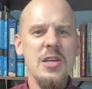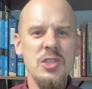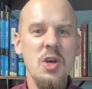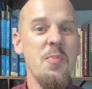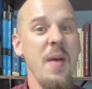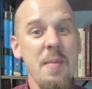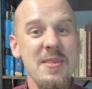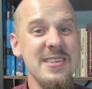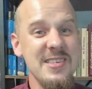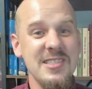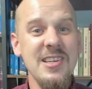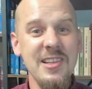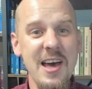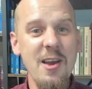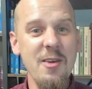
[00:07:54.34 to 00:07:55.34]
So maybe this is
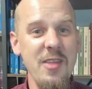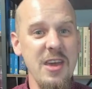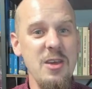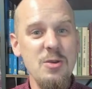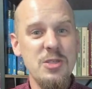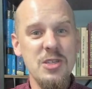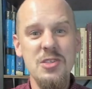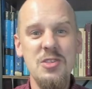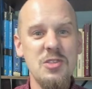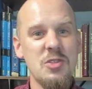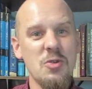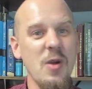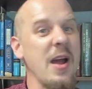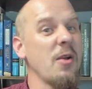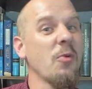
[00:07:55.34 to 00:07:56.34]
a letter that you should
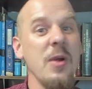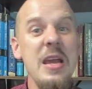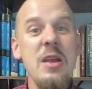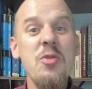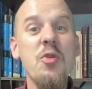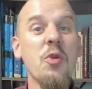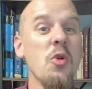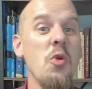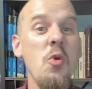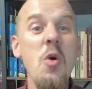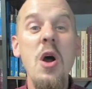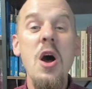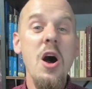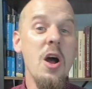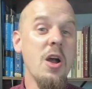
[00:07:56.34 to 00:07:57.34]
try to read through
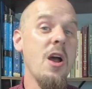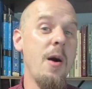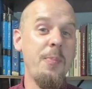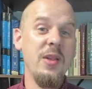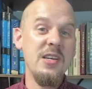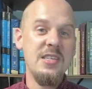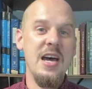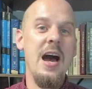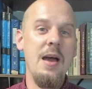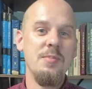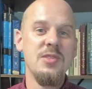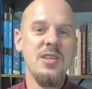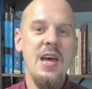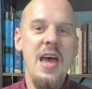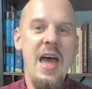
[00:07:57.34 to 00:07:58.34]
a couple of
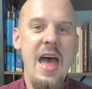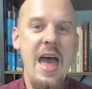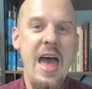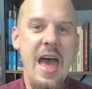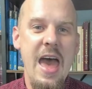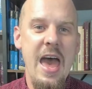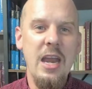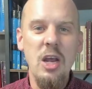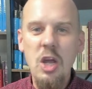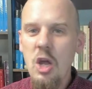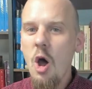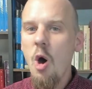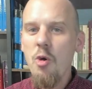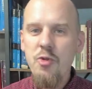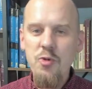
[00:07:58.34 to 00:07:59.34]
times and
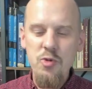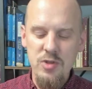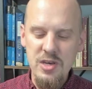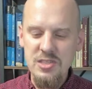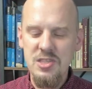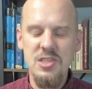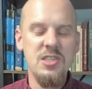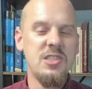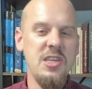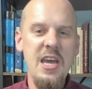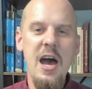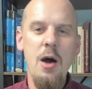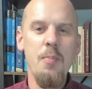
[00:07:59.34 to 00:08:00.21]
go through this to see how